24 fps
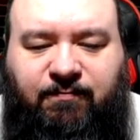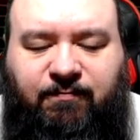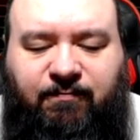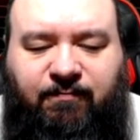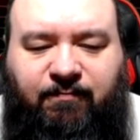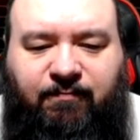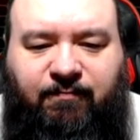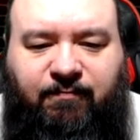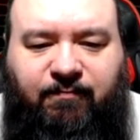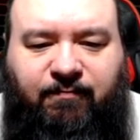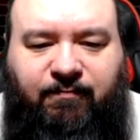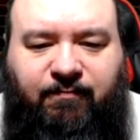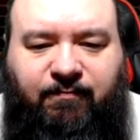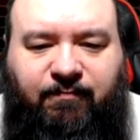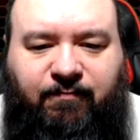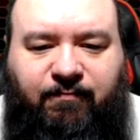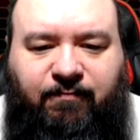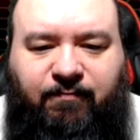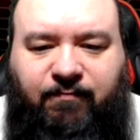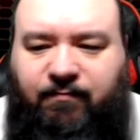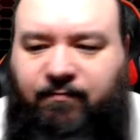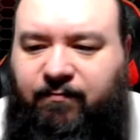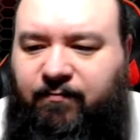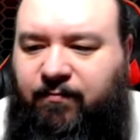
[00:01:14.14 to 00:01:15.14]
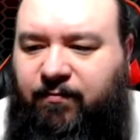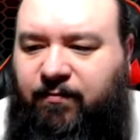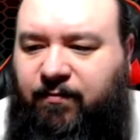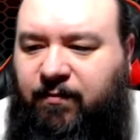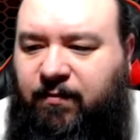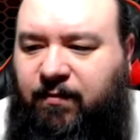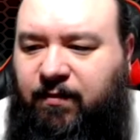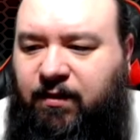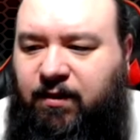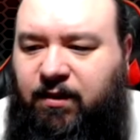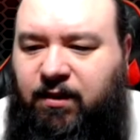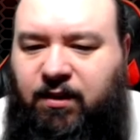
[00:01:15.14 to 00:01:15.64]

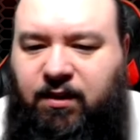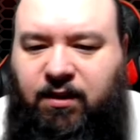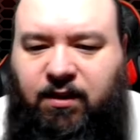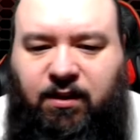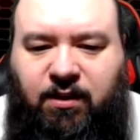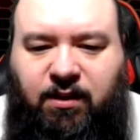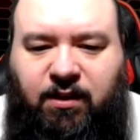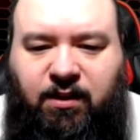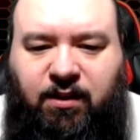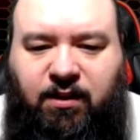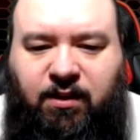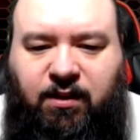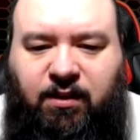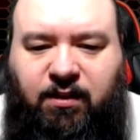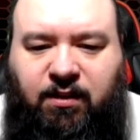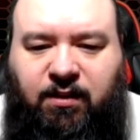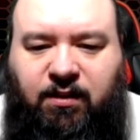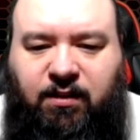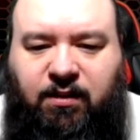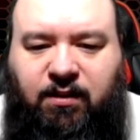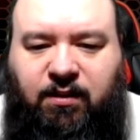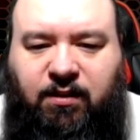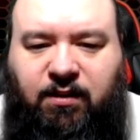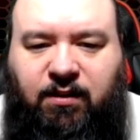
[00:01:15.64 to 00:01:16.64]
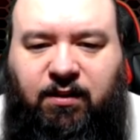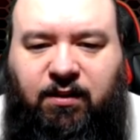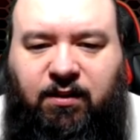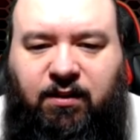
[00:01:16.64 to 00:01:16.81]
[no speech]